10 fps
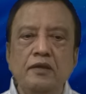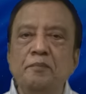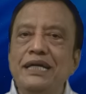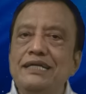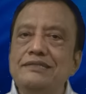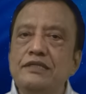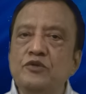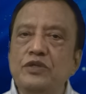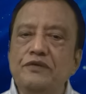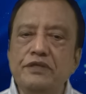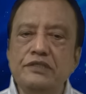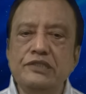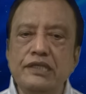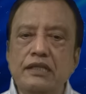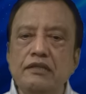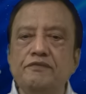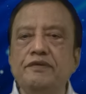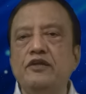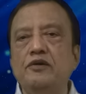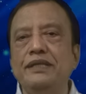but is a universal
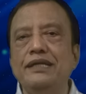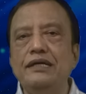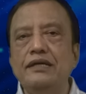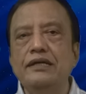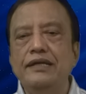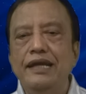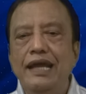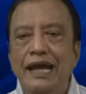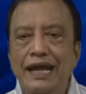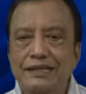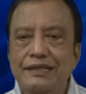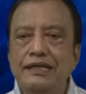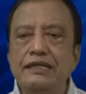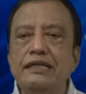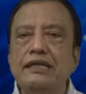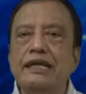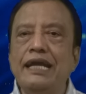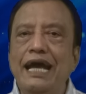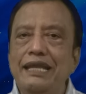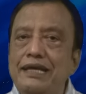phenomena and that it
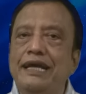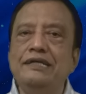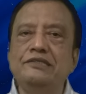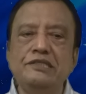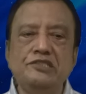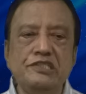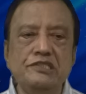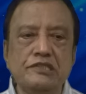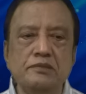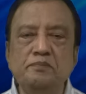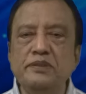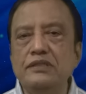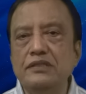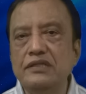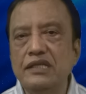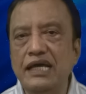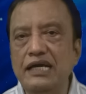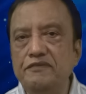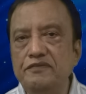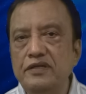can exist in simple
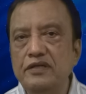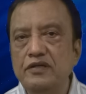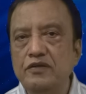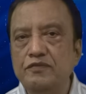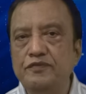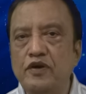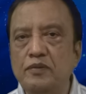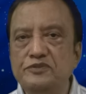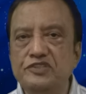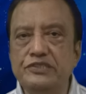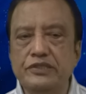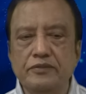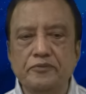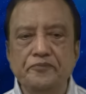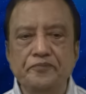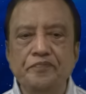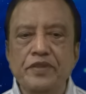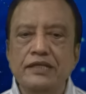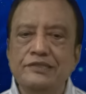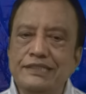life forms,
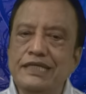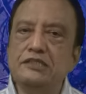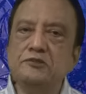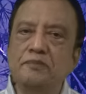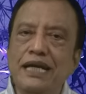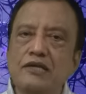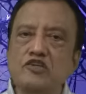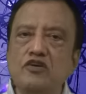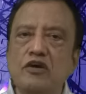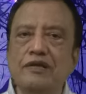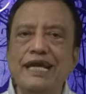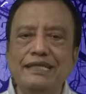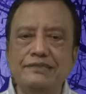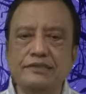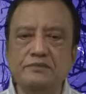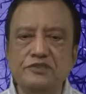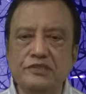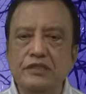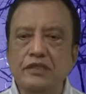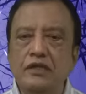such as
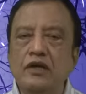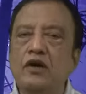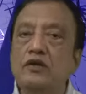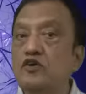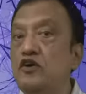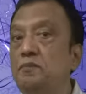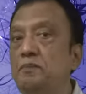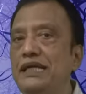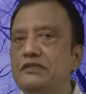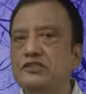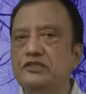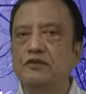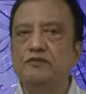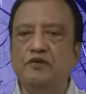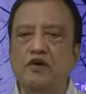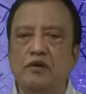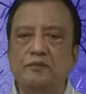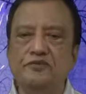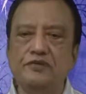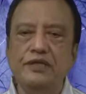microorganisms, or complex
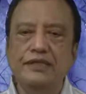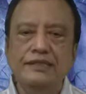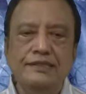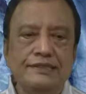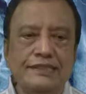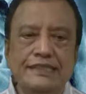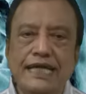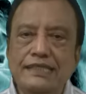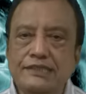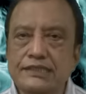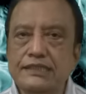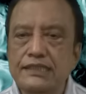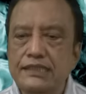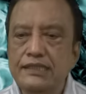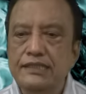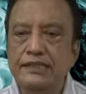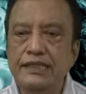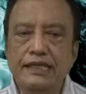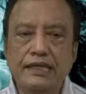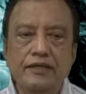forms, such as
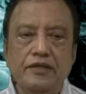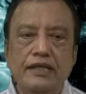the